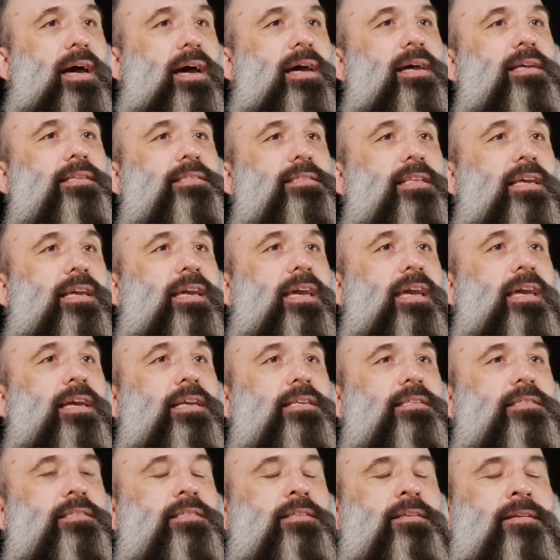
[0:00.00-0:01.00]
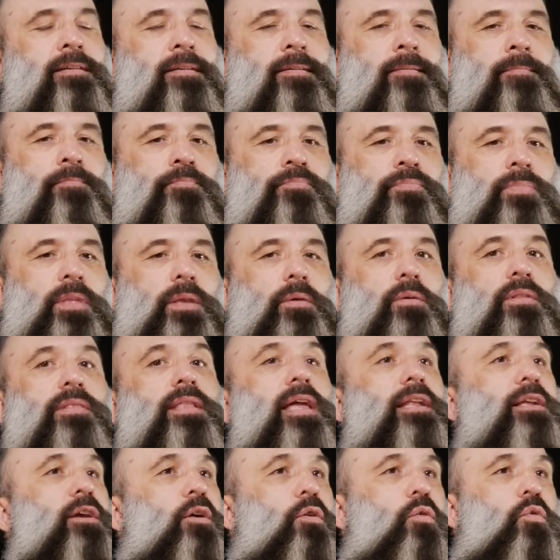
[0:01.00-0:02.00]
that is the case. And
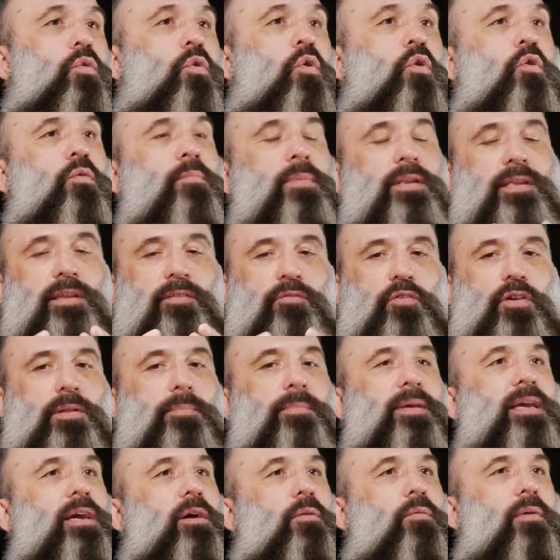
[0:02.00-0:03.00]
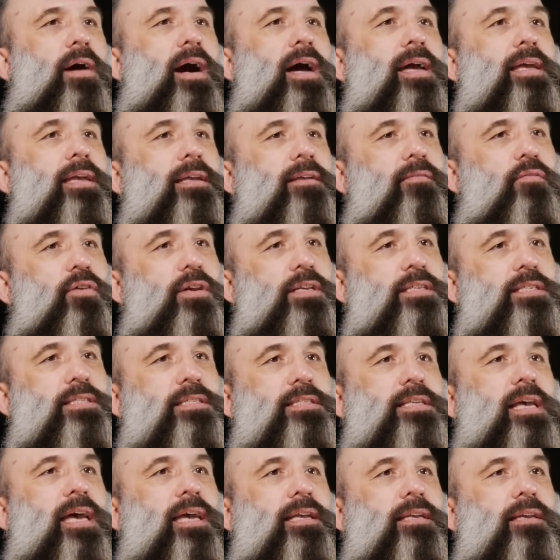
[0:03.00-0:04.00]
then you go home and you've got to be quiet, you've got to
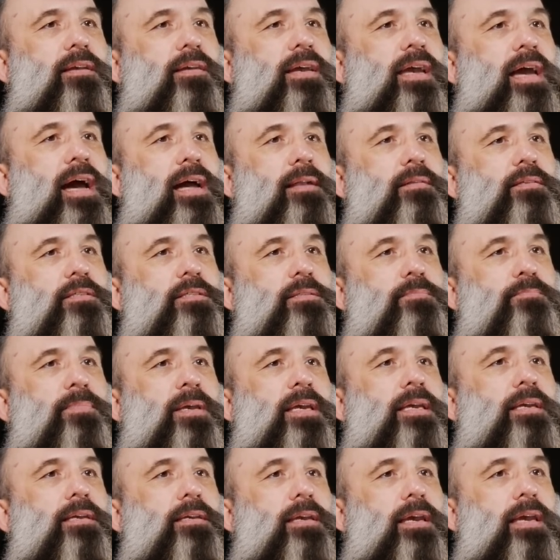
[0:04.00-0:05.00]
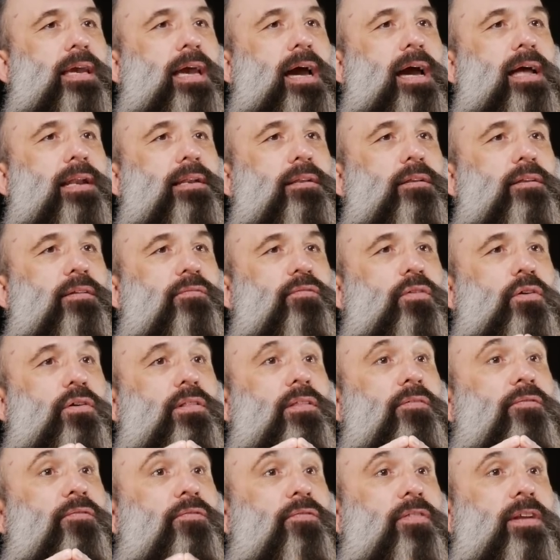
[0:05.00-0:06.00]
sit, you can't speak, you've not got
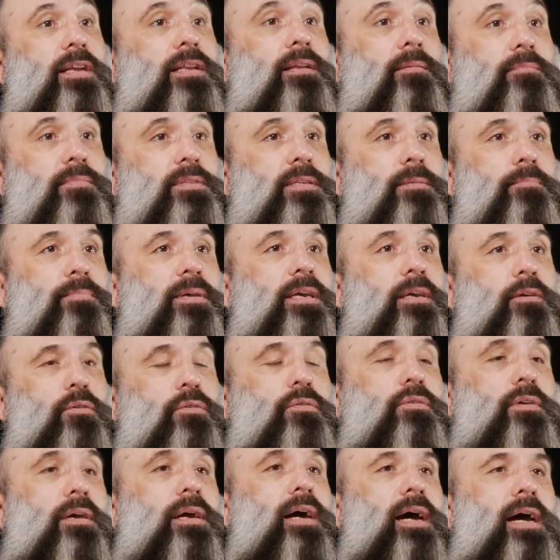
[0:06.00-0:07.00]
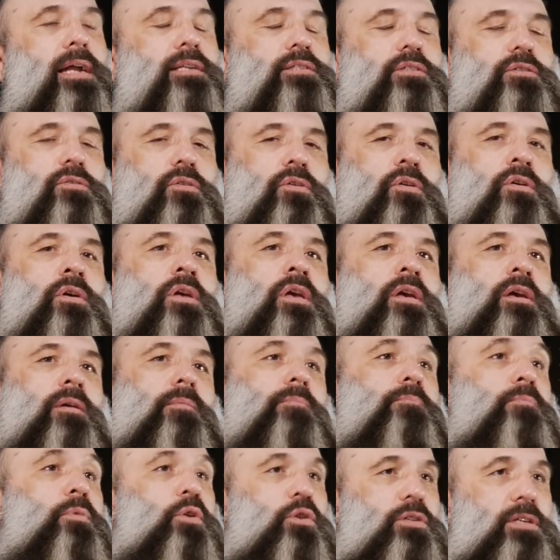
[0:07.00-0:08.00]
the freedom to be who you are. So
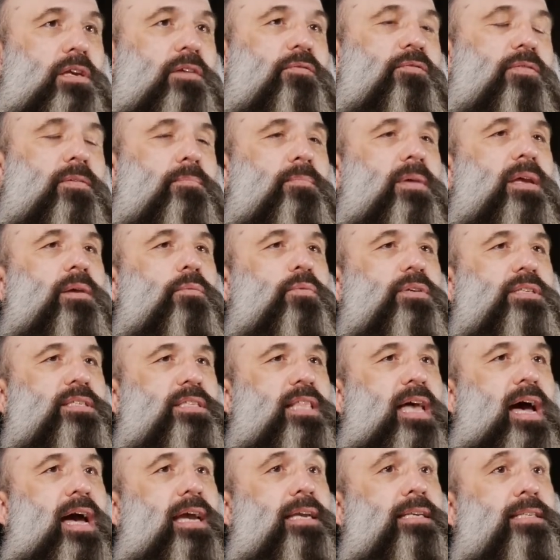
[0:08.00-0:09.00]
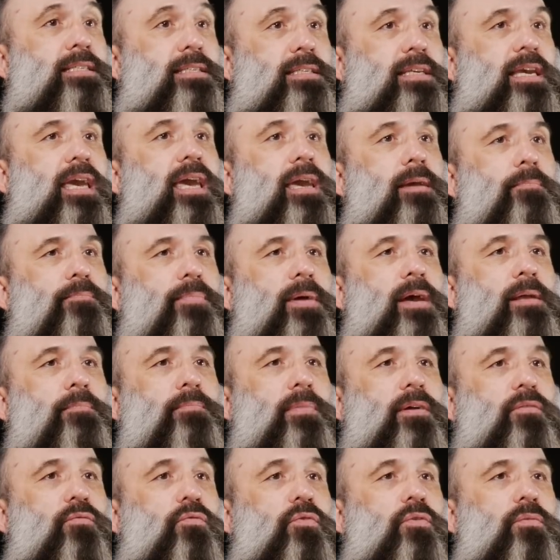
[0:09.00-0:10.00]
music for me was that escape in
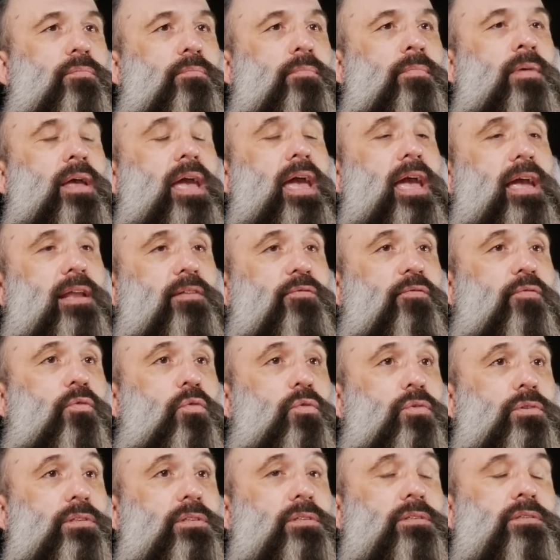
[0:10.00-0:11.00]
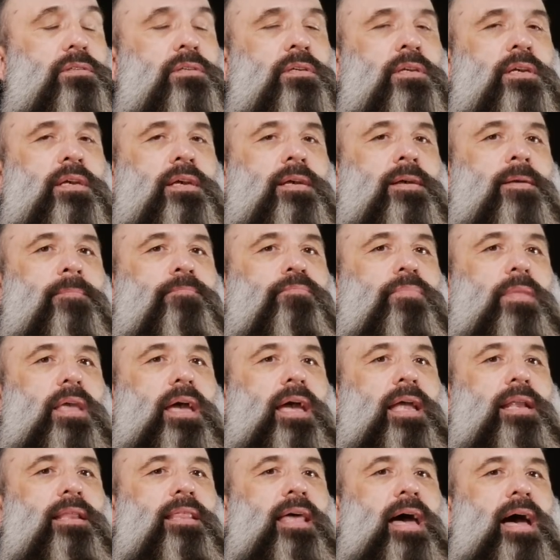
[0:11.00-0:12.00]
my room, headphones,
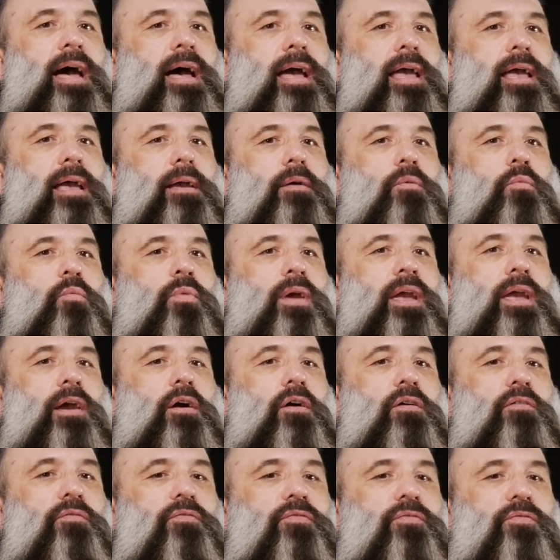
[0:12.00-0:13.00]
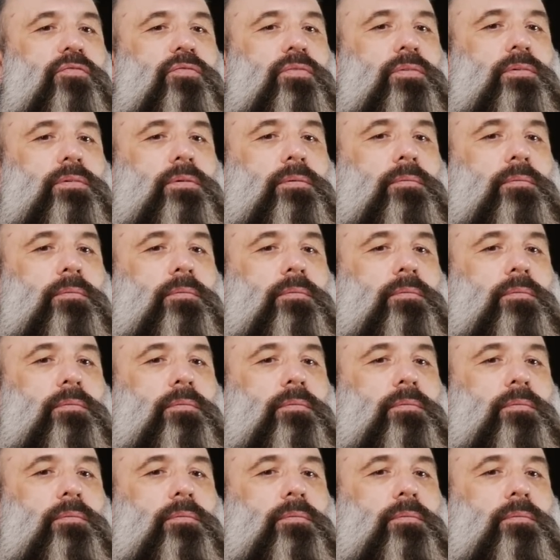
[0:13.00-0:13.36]
and that way of